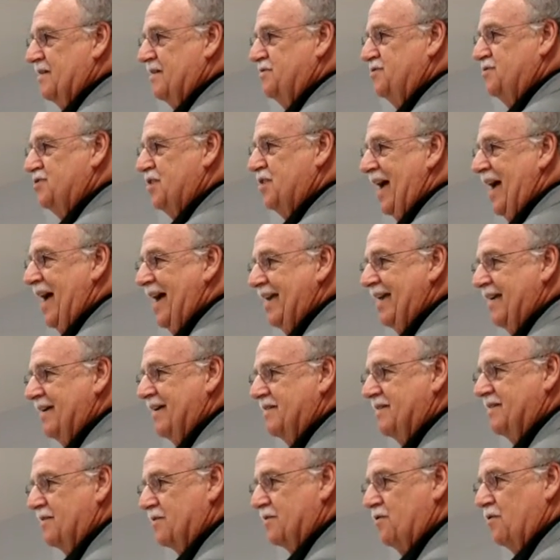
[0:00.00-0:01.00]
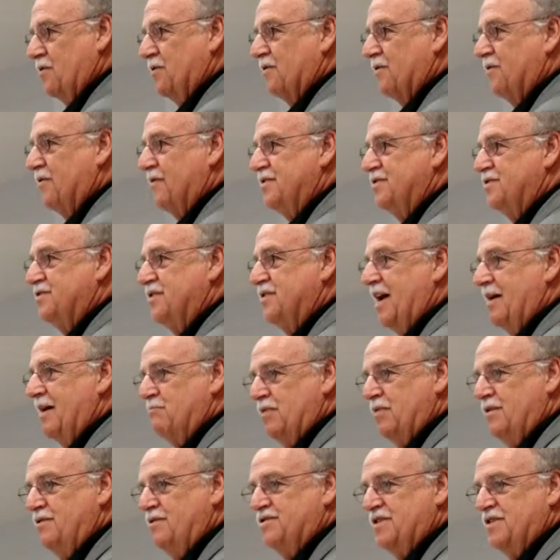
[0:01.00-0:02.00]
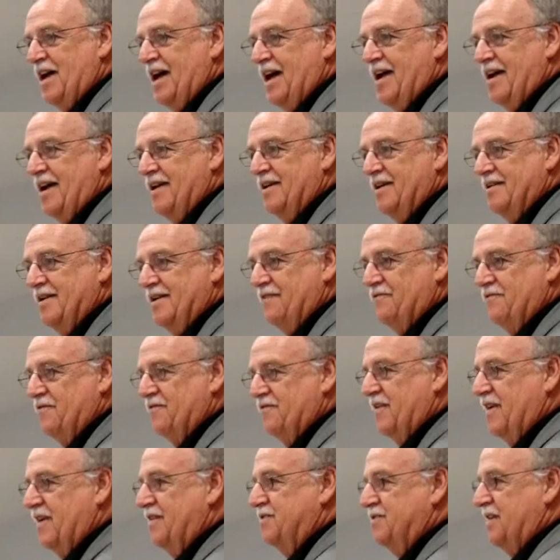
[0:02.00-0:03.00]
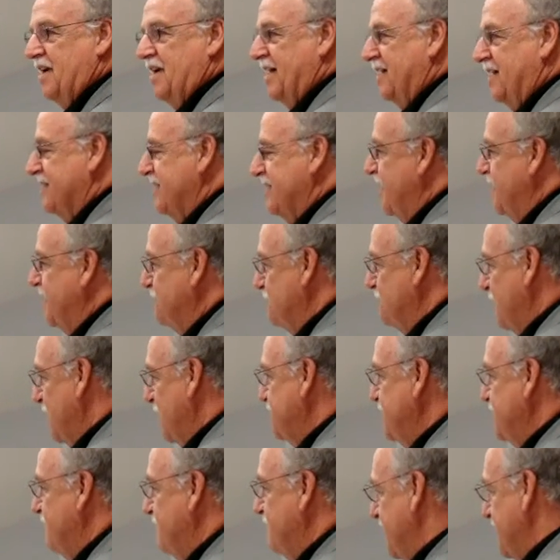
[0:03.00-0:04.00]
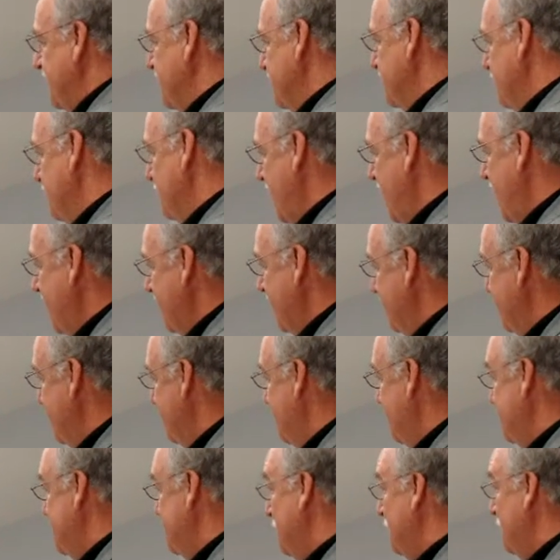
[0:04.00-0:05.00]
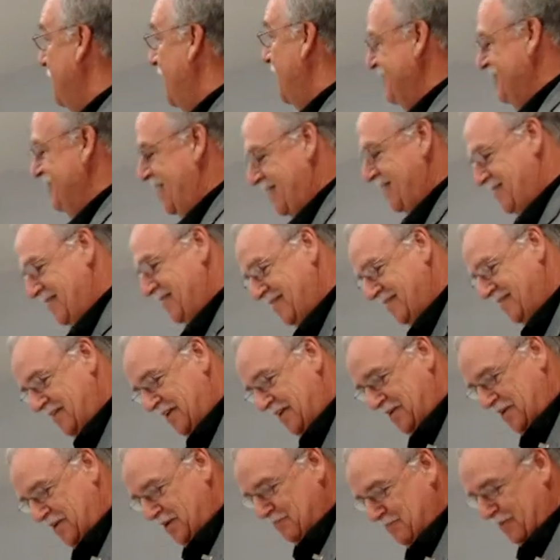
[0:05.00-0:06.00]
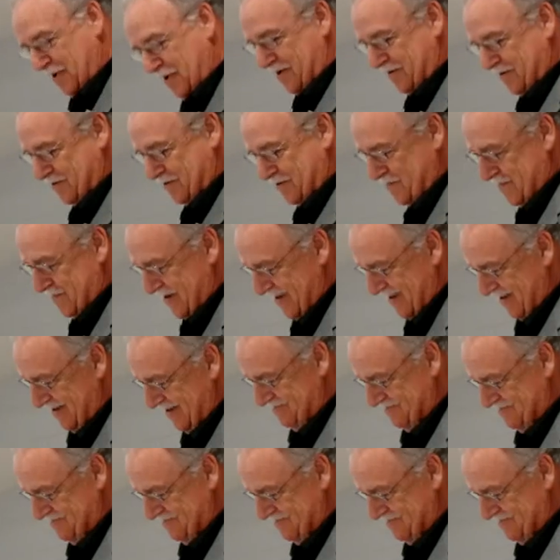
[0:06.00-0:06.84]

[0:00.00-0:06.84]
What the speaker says: jacket, a corduroy blue jacket, an FFA jacket that had Ritchie written on the back of it, so I think that did belong to me.